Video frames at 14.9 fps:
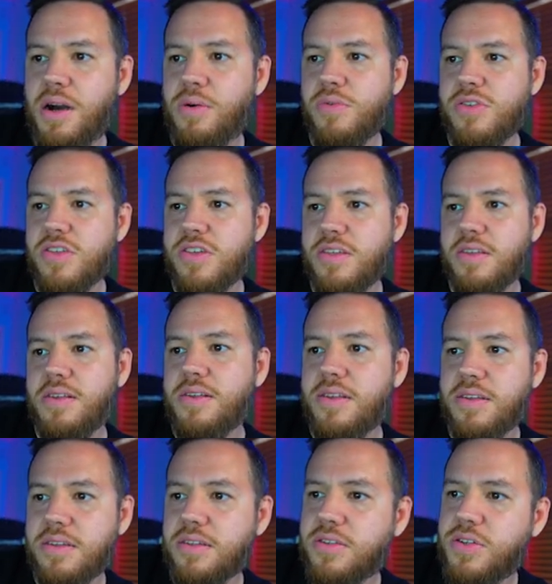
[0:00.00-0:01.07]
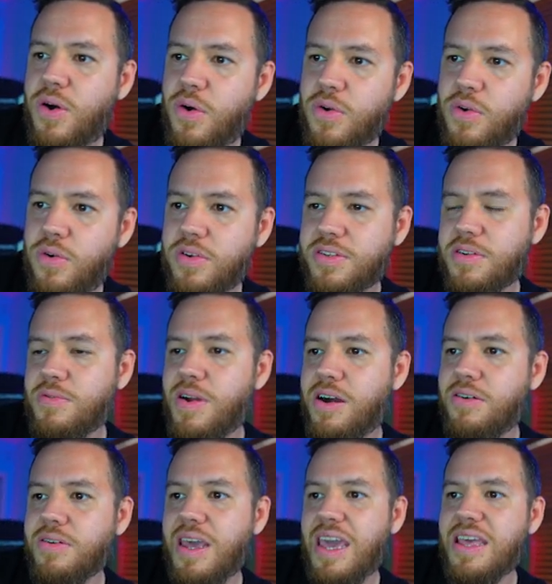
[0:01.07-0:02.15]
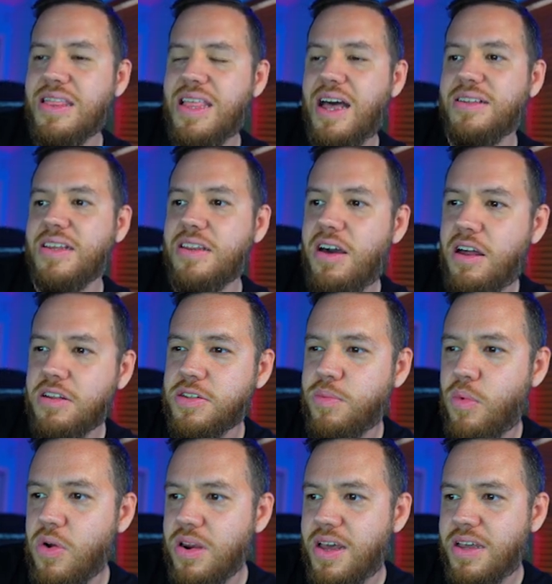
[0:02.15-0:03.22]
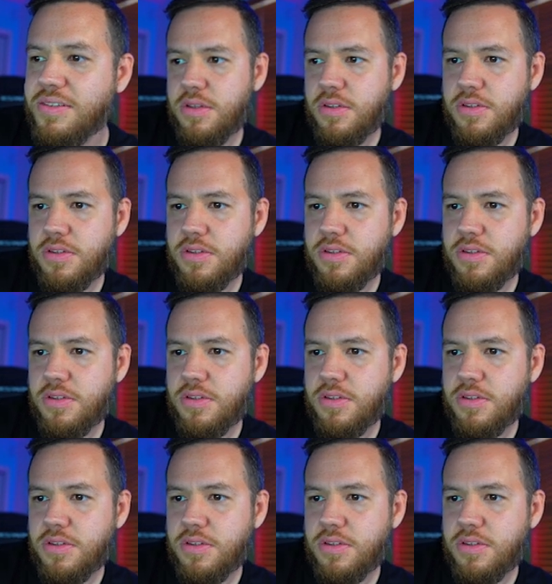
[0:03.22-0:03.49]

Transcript: which total is around $8,000 more or less.